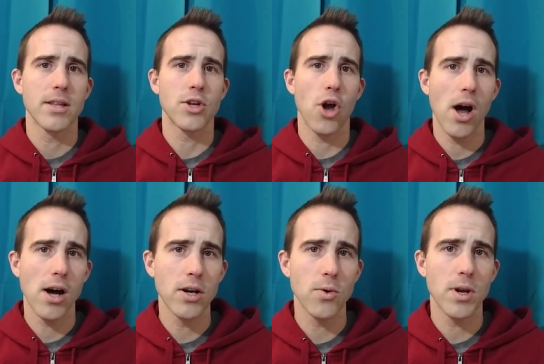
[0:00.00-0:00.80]
they're
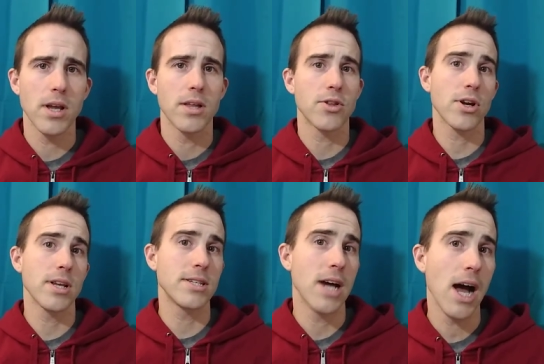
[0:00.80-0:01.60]
hungry, they're going
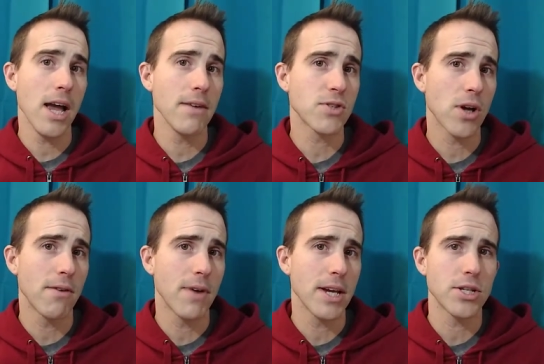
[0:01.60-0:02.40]
to die of
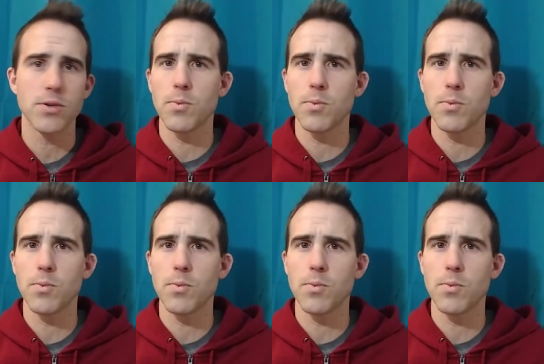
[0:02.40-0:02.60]
starvation.